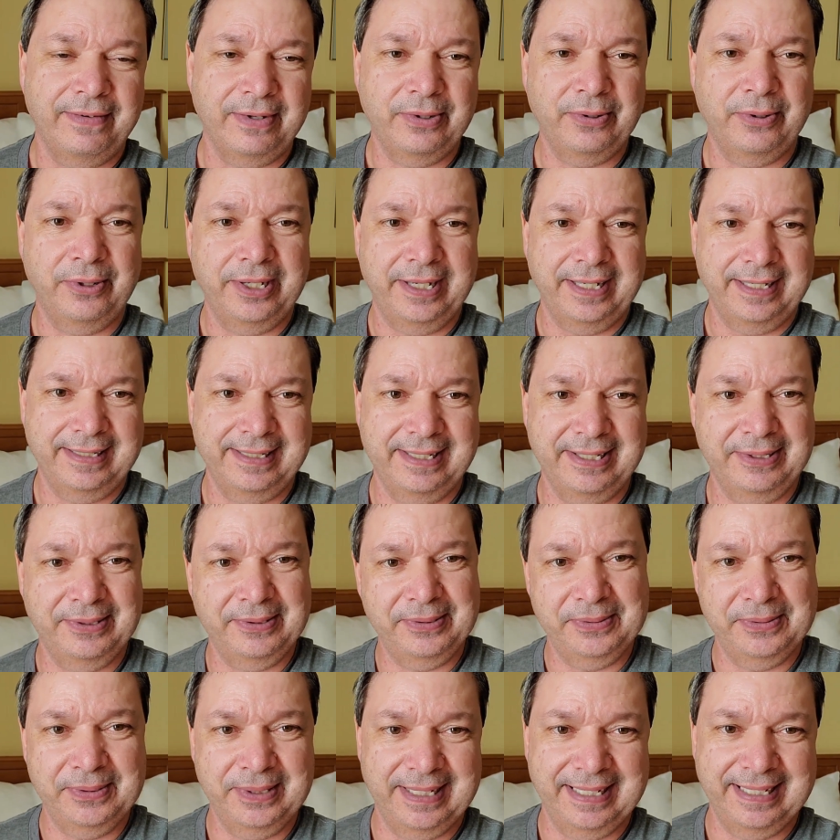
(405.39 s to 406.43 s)
according
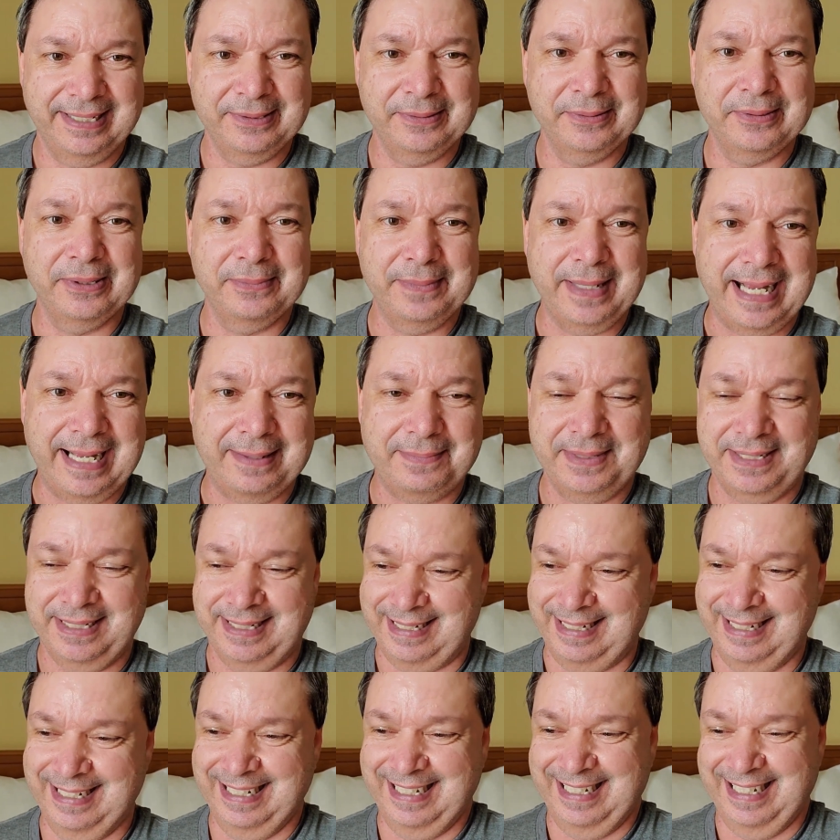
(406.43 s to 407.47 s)
to Google Maps.